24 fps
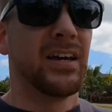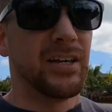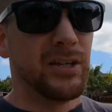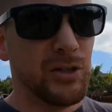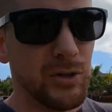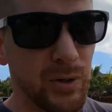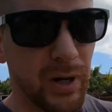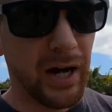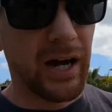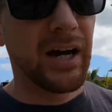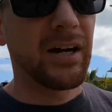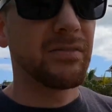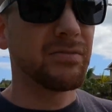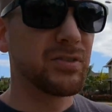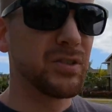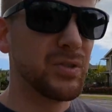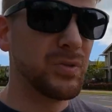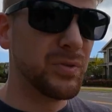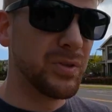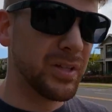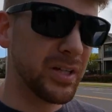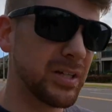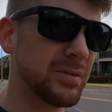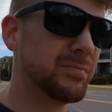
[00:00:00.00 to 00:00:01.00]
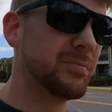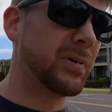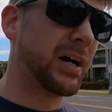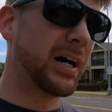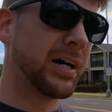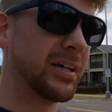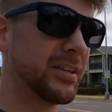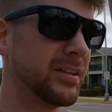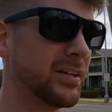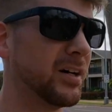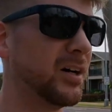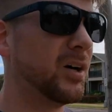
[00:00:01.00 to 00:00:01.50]
You have to then
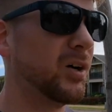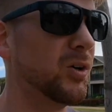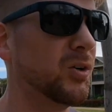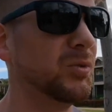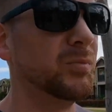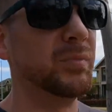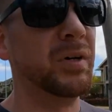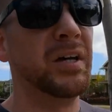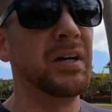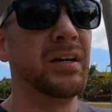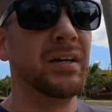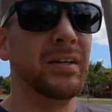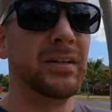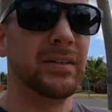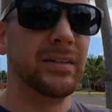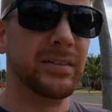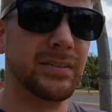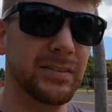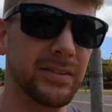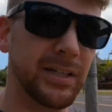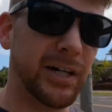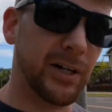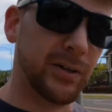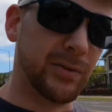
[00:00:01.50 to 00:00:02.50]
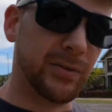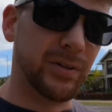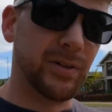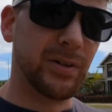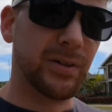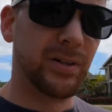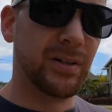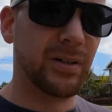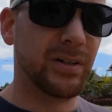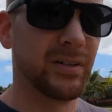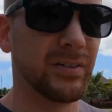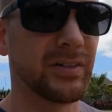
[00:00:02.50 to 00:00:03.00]
buy the home? No,
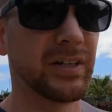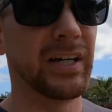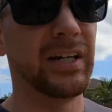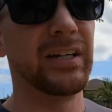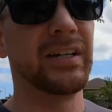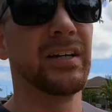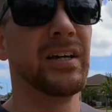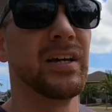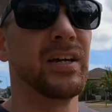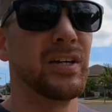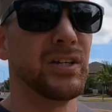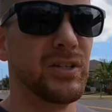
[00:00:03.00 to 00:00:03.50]
okay?